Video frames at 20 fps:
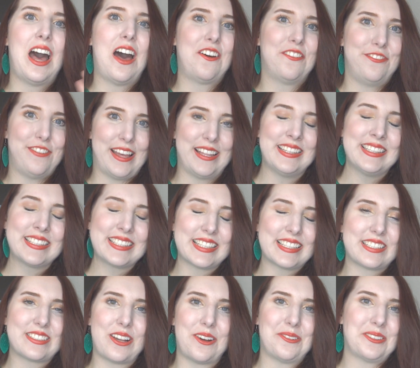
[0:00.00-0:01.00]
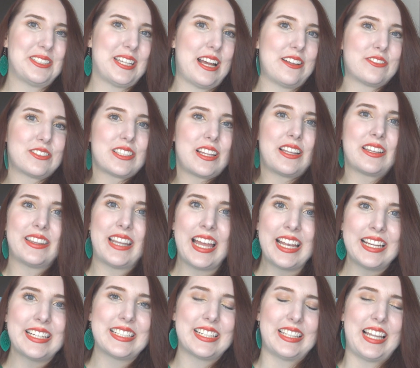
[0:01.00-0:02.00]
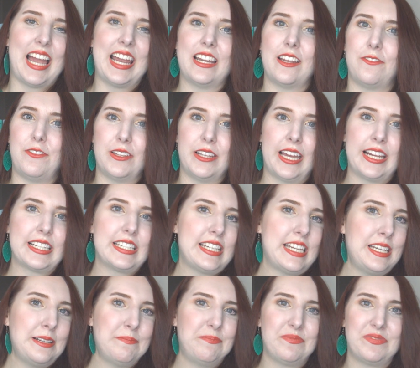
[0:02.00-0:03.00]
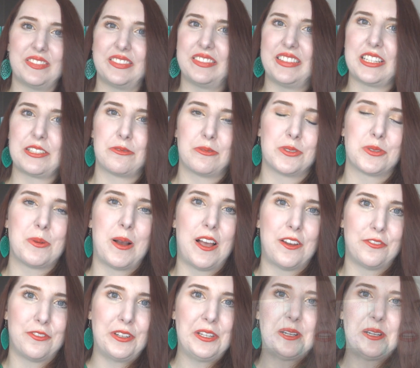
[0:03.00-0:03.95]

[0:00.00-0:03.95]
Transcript: events, so it sounds like a delight. If you like tea, this one's probably